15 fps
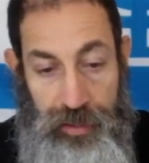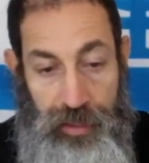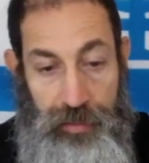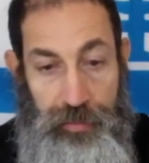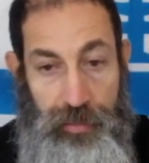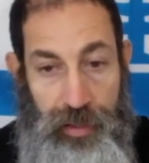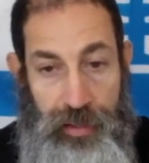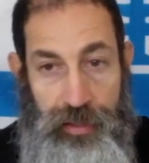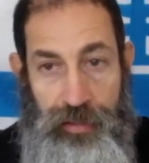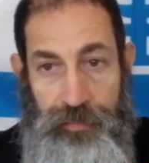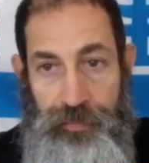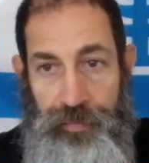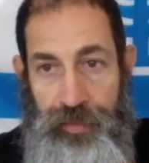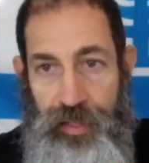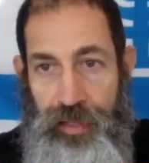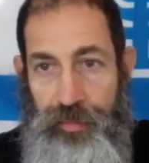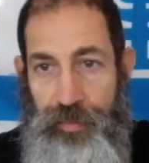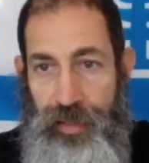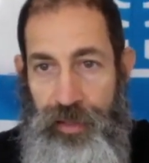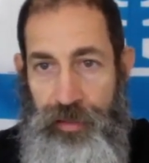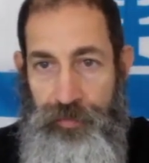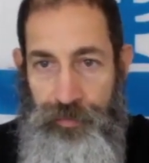Amen.
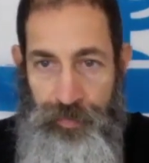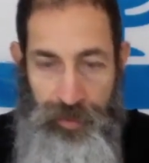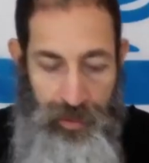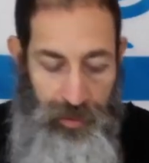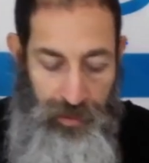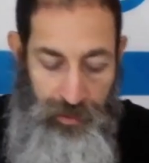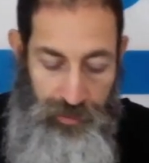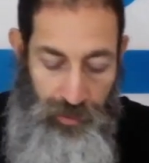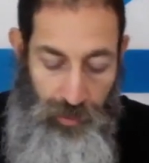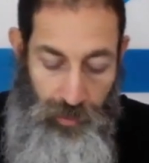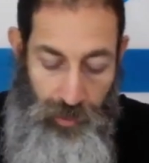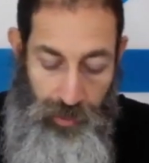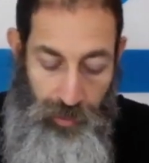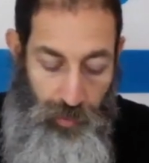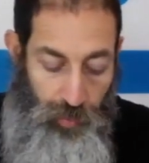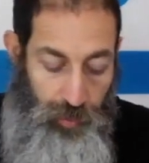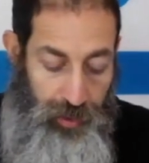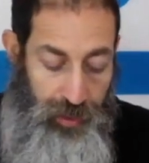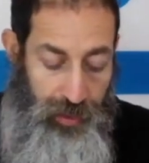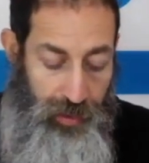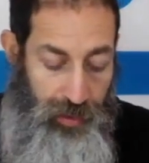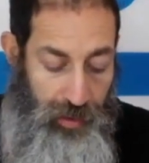Amen. So uh,
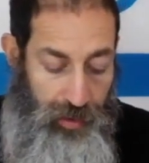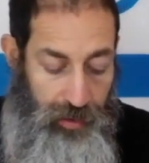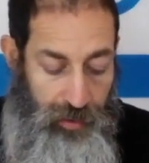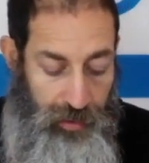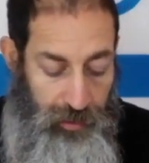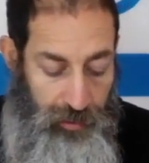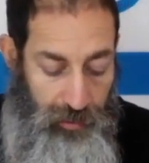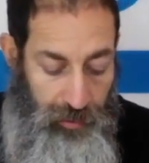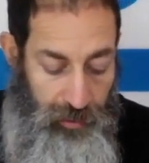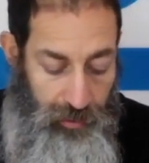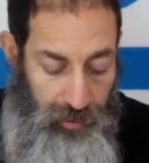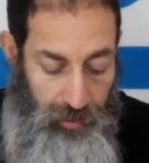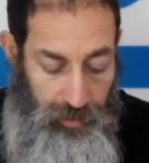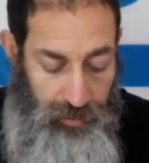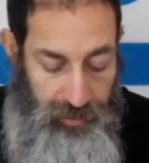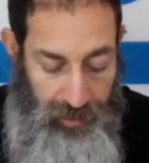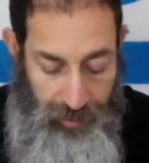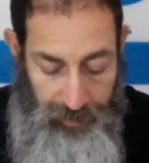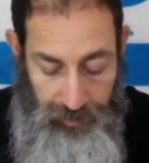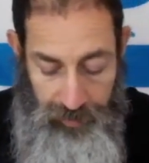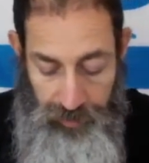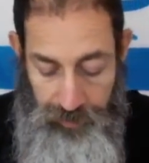we are you're going to use
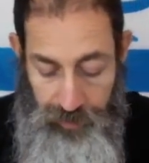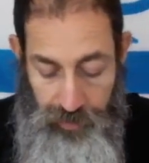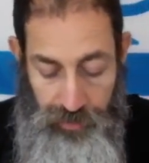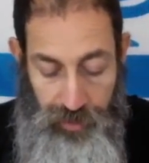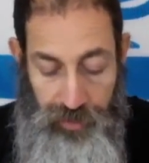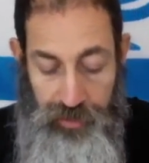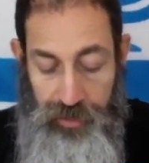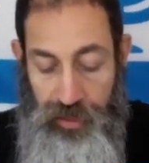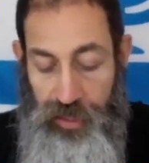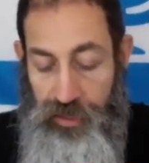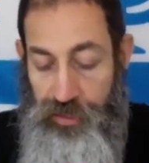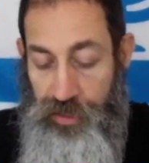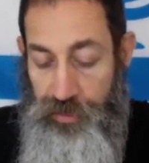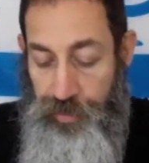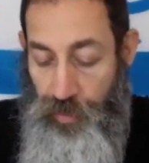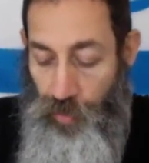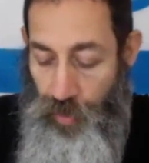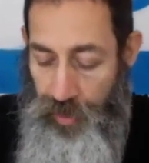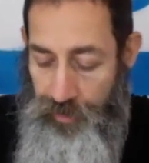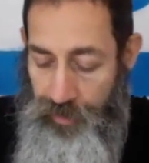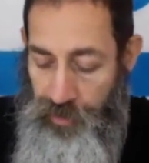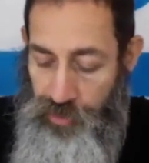several different translations, but
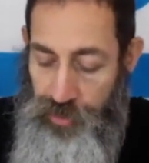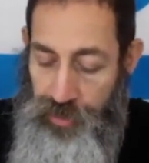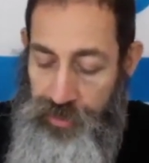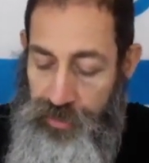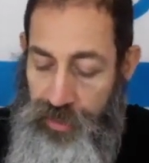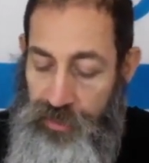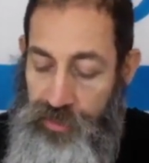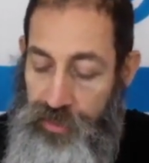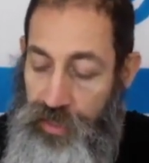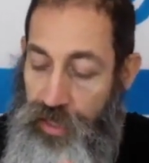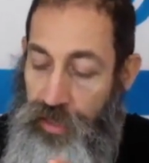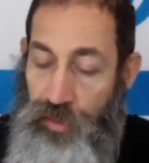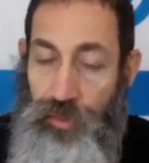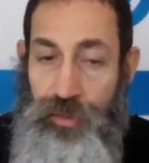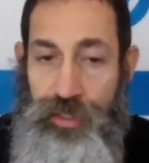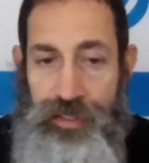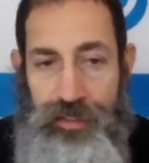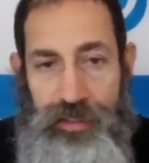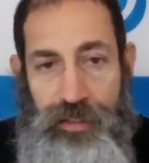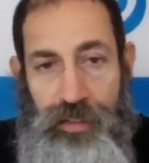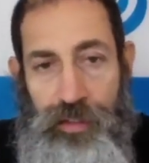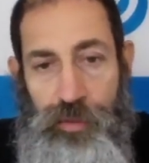one of the translations that I don't
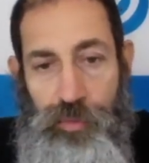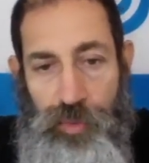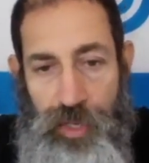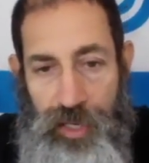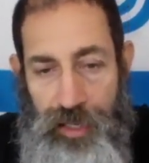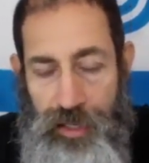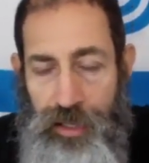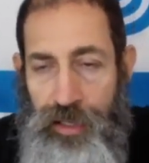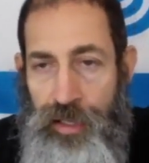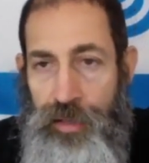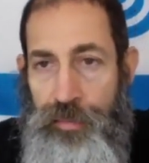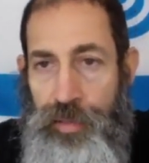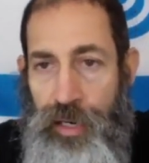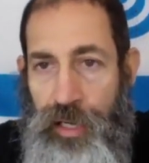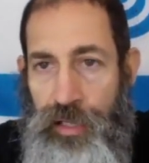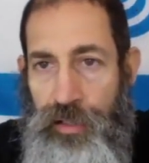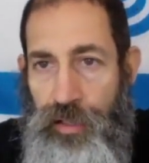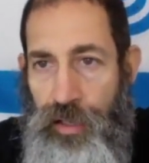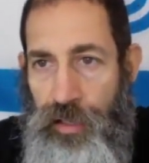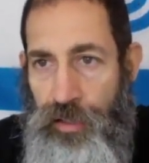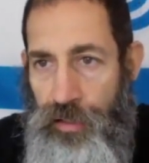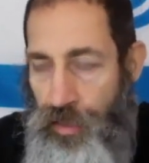necessarily read, but I,
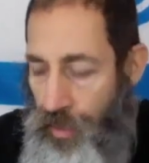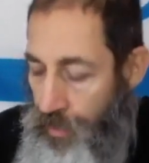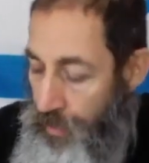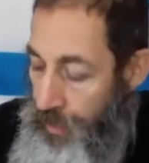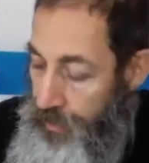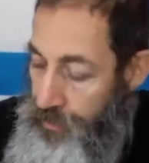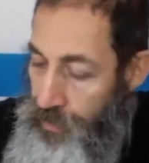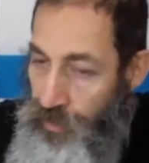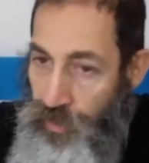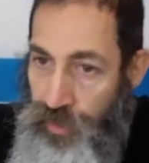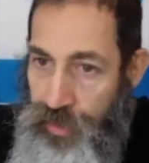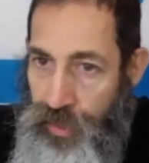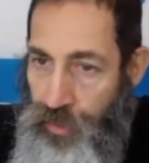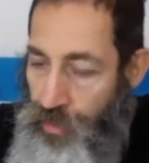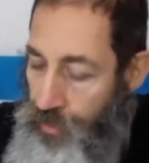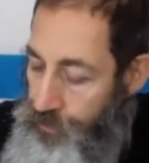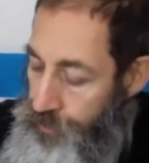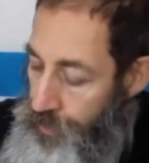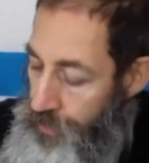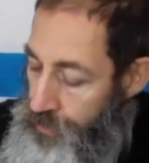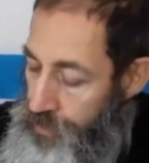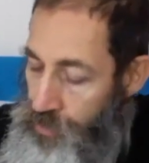I, I like to look at
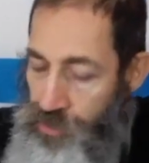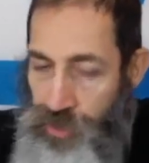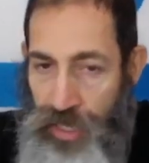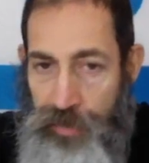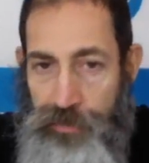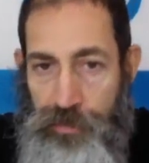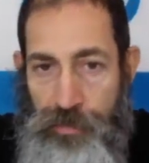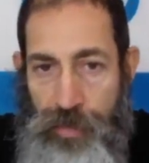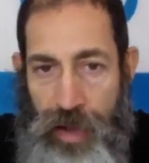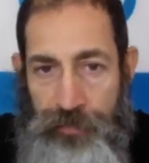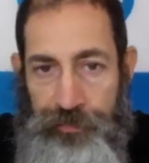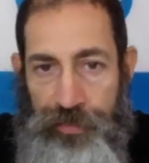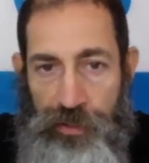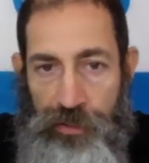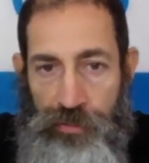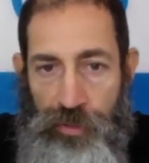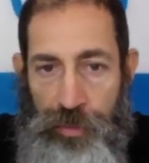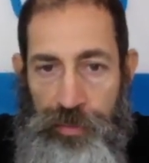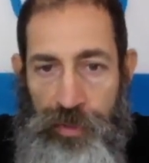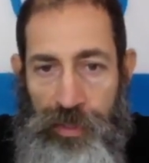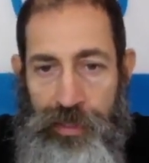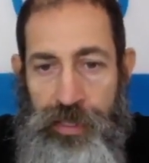often is the James Moffat
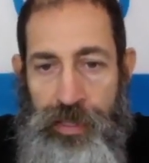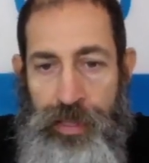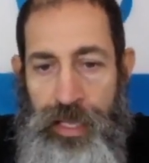Scriptures.